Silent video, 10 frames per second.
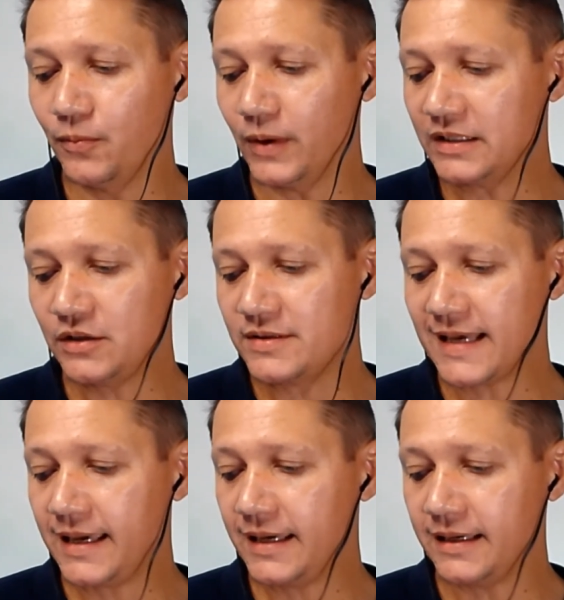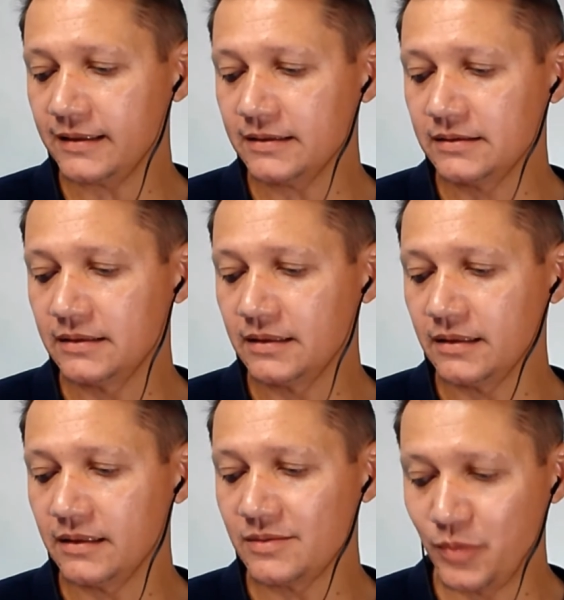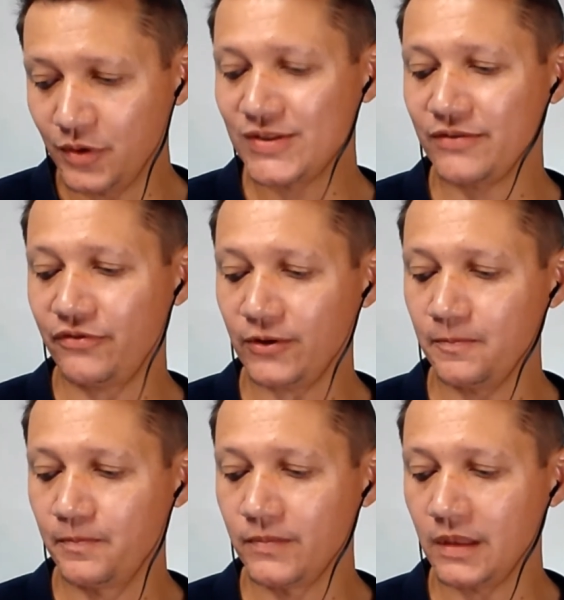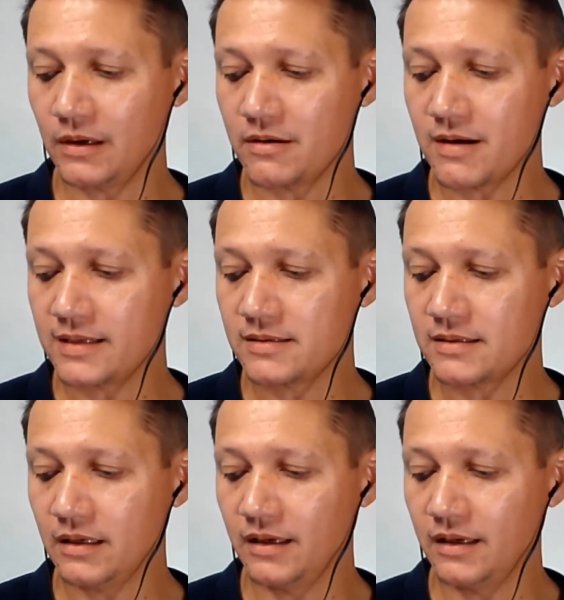What you say is beautiful, all right?